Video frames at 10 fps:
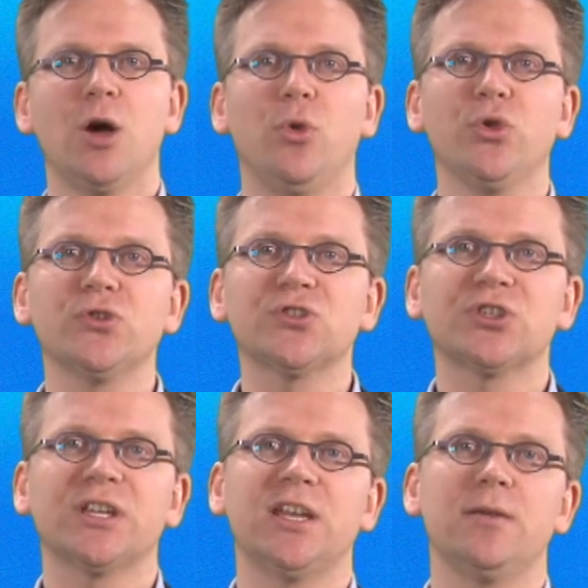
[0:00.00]

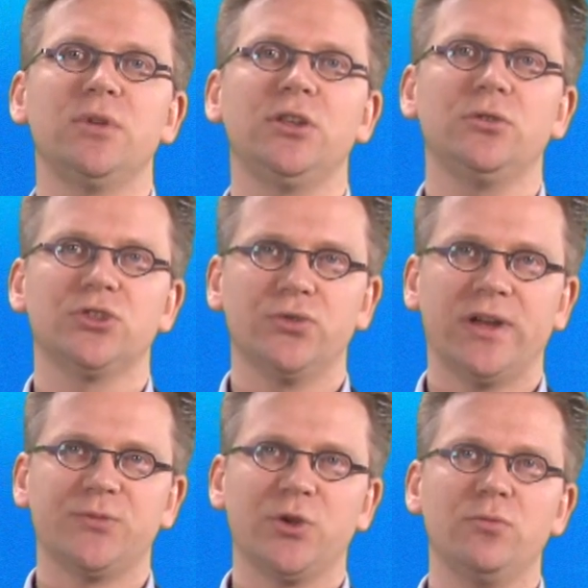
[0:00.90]
Models can then be used to
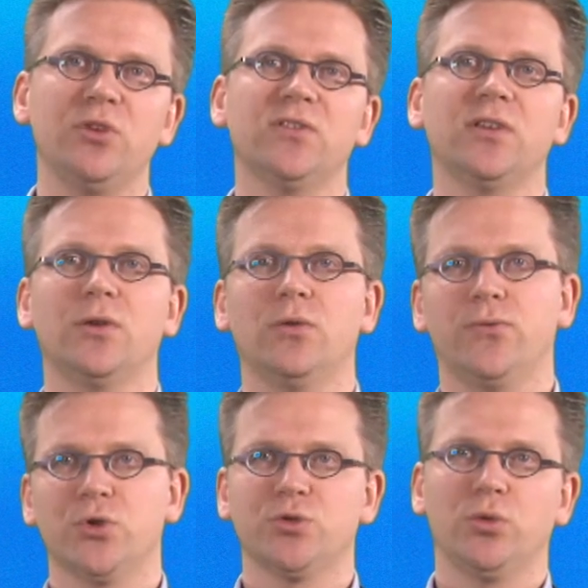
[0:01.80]
experiment in a
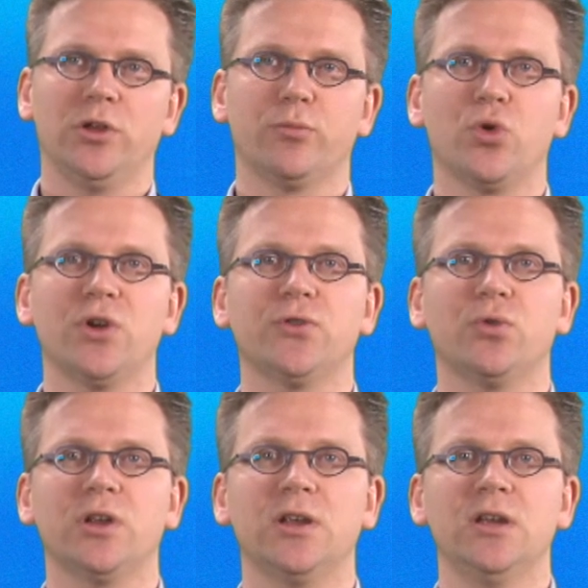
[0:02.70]
virtual
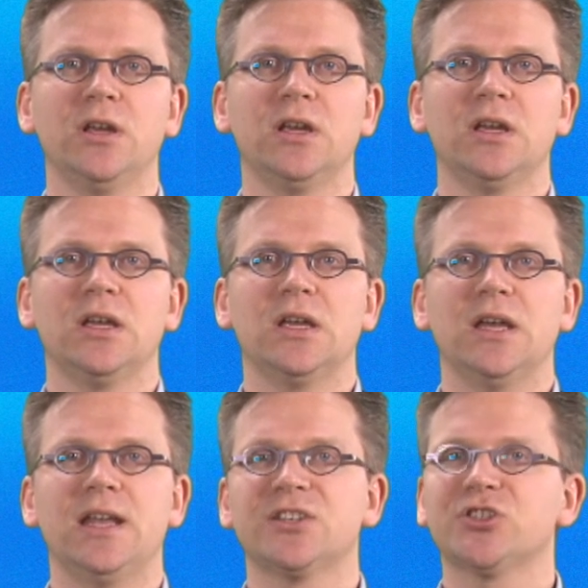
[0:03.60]
laboratory,
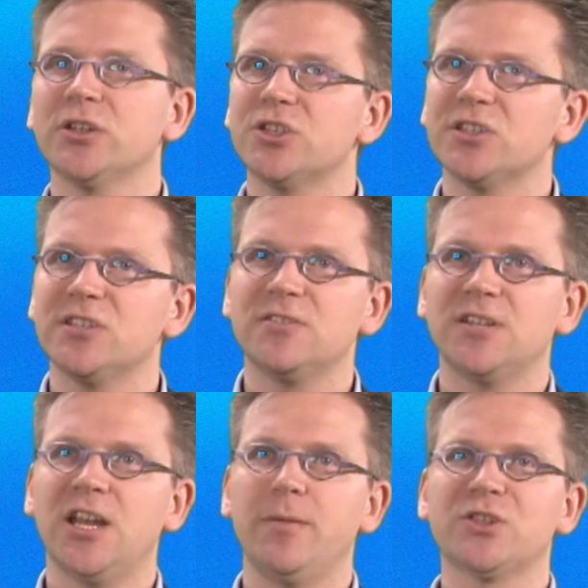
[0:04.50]
and as such, system
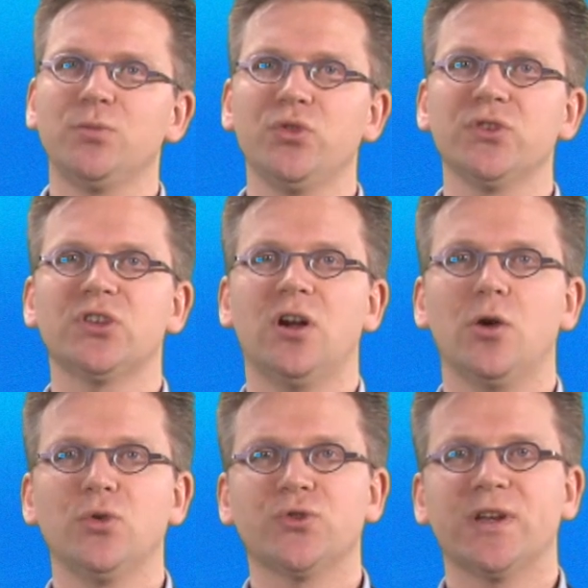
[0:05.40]
dynamics models
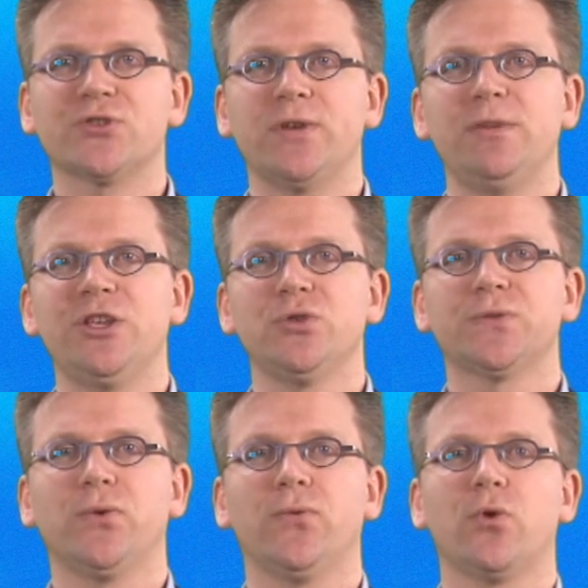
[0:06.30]
are also extremely
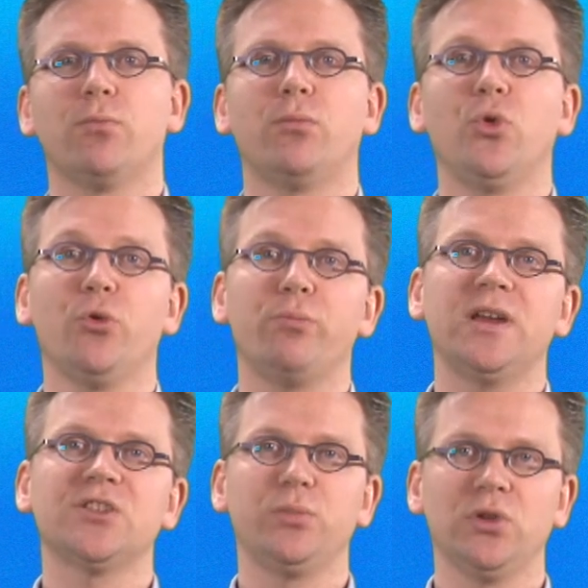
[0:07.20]
useful for
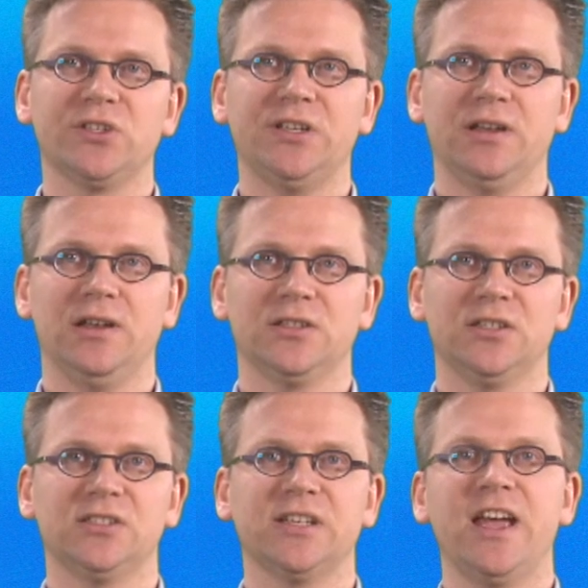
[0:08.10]
model-based policy
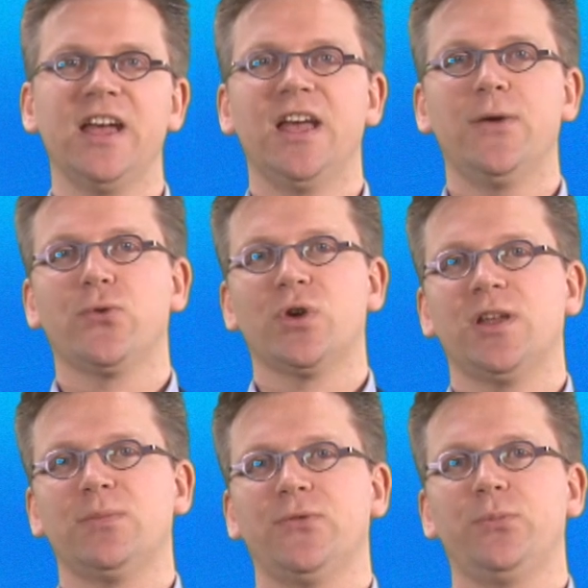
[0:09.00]
analysis and for
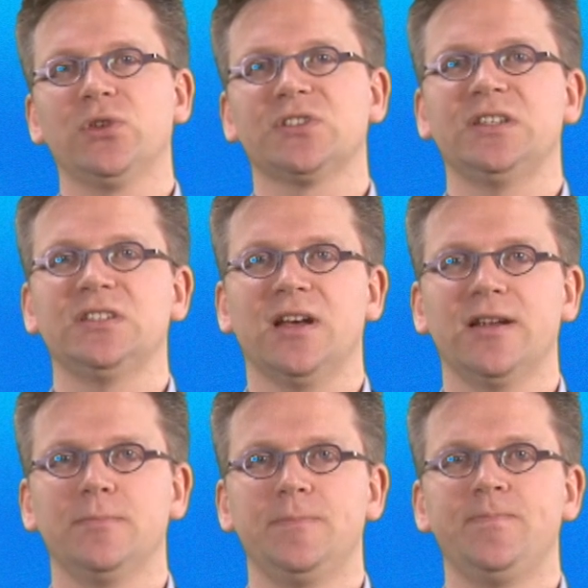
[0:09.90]
adaptive policy
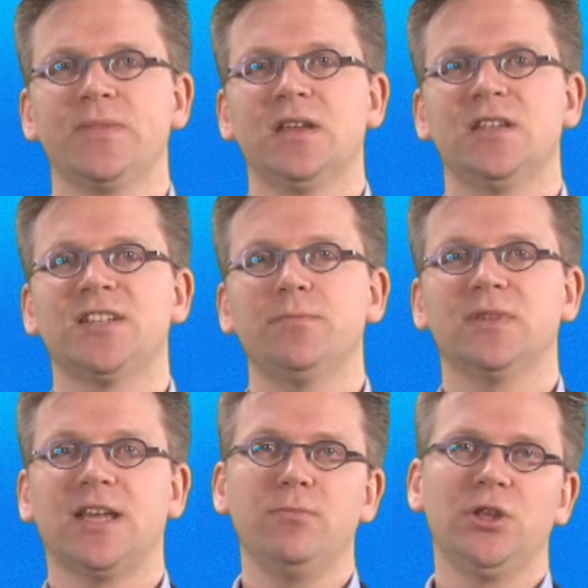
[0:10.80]
design. This
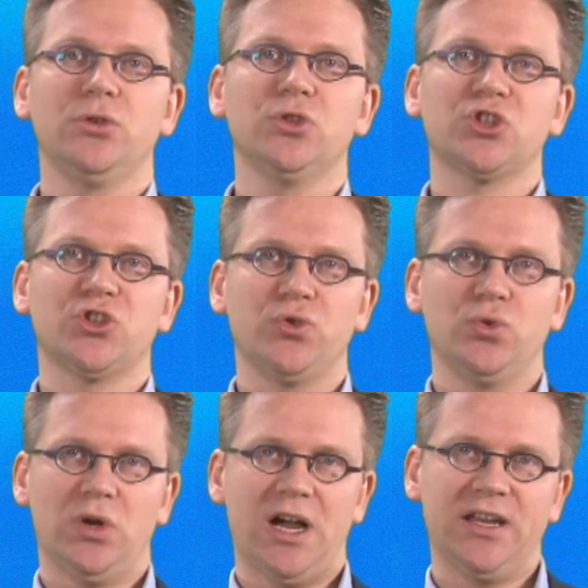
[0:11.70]
can be used
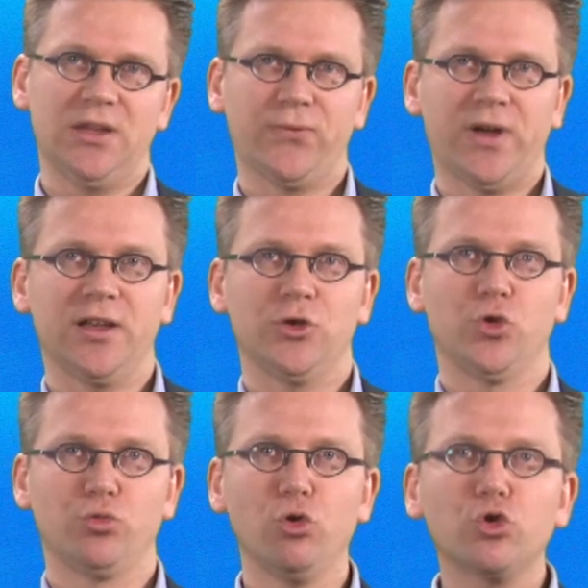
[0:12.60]
to identify
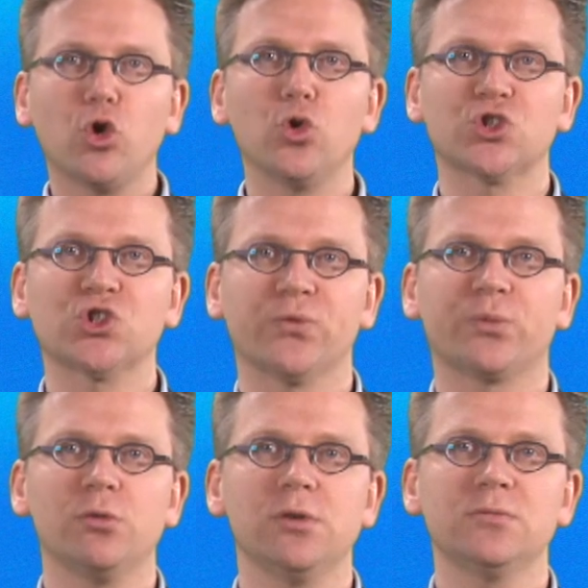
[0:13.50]
the root causes of
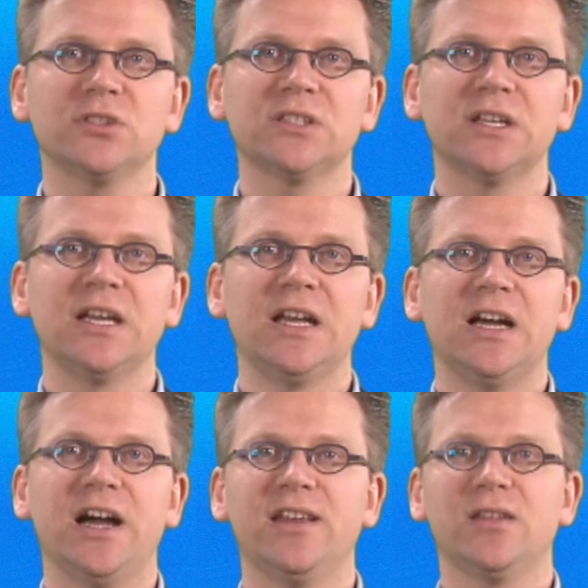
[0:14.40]
problems,
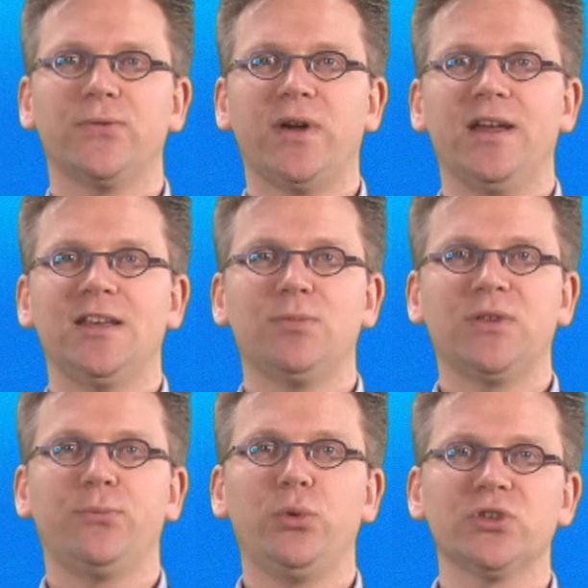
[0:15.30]
identify
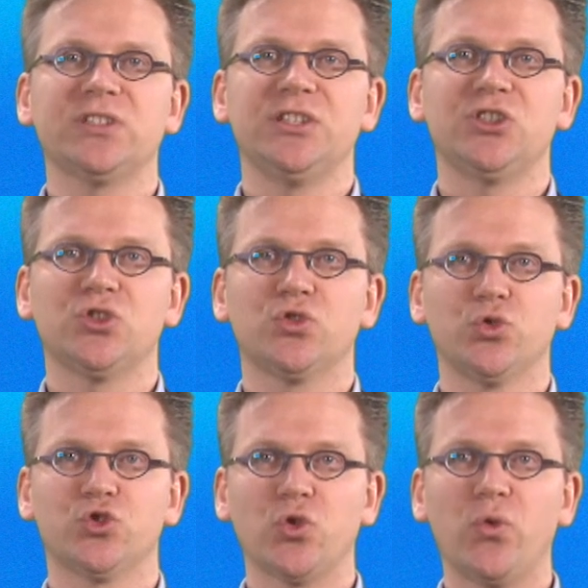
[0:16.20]
adaptive policies
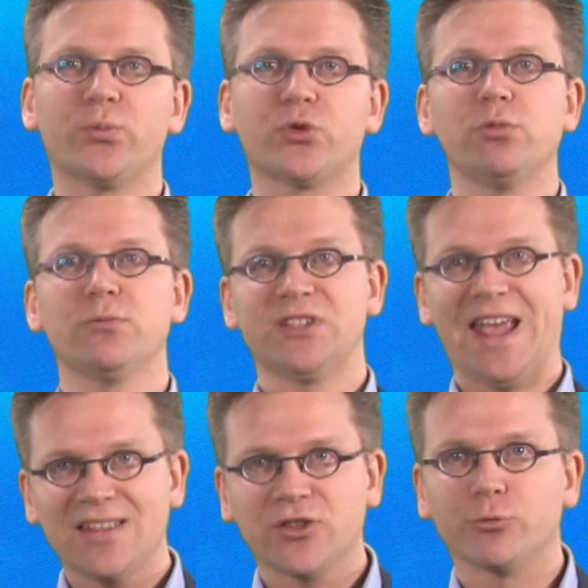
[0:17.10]
to solve problems
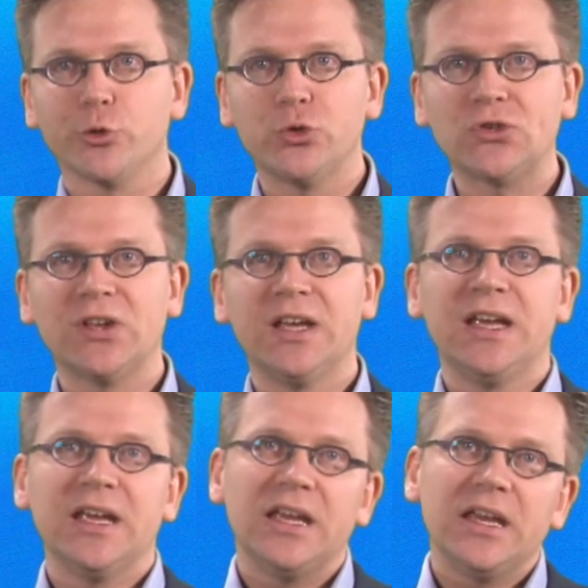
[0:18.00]
at the root,
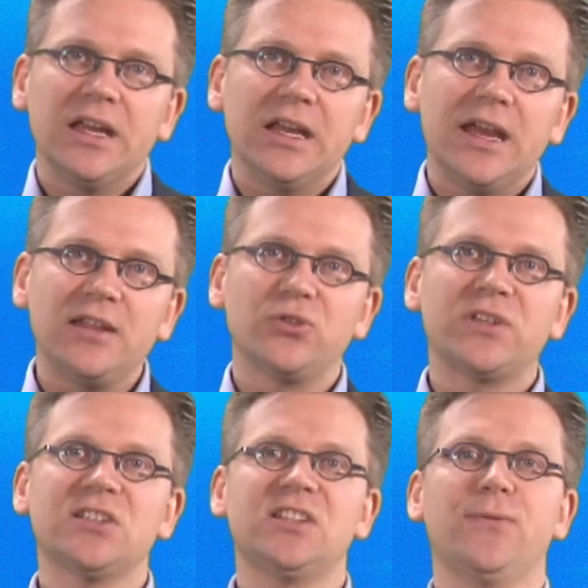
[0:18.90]
and to
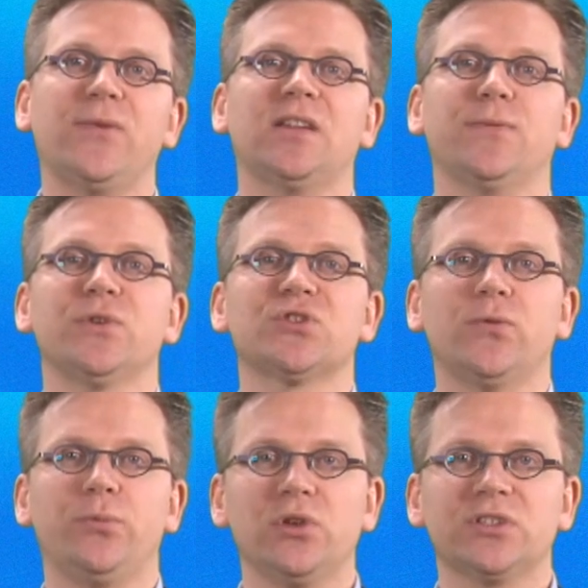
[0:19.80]
test the effectiveness
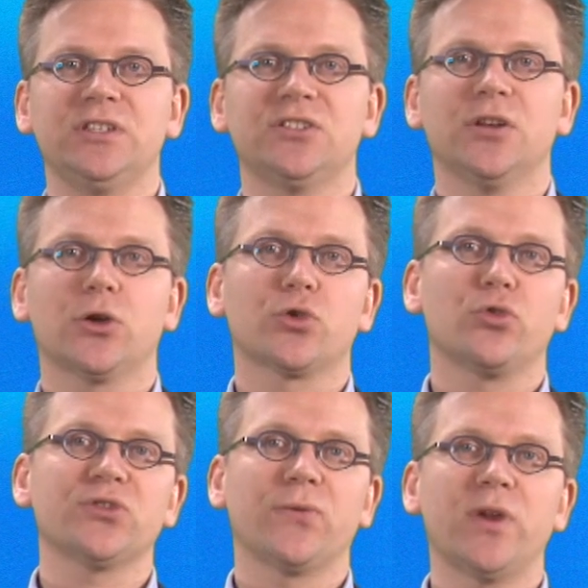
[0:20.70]
of policies
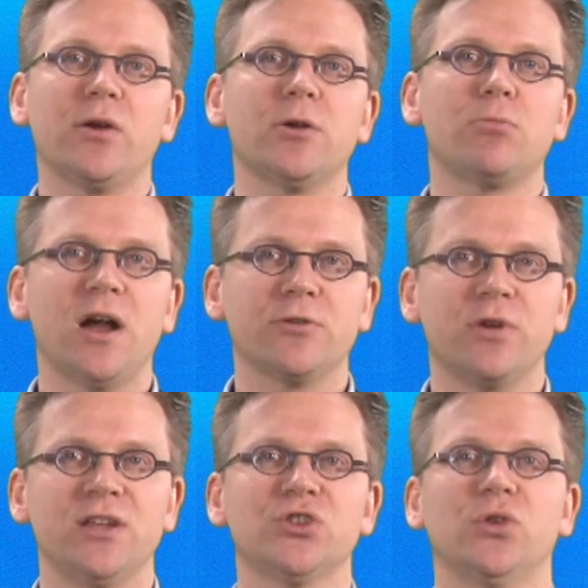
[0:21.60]
across a very wide
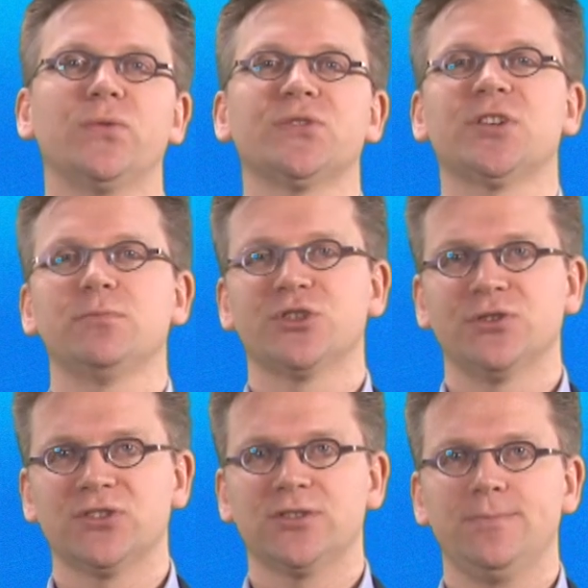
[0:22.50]
range of
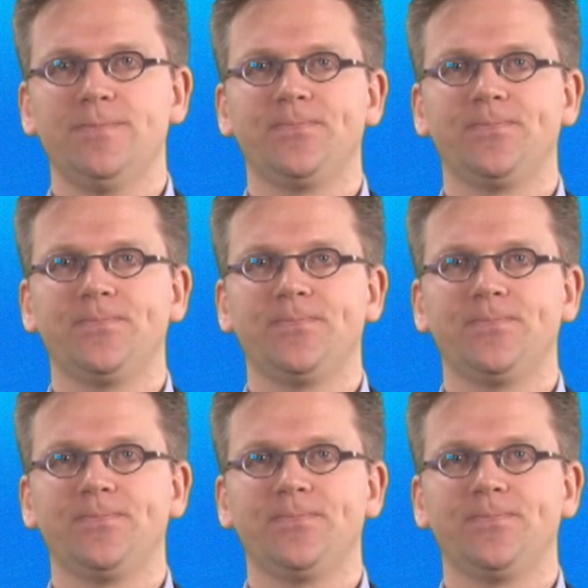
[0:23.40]
assumptions.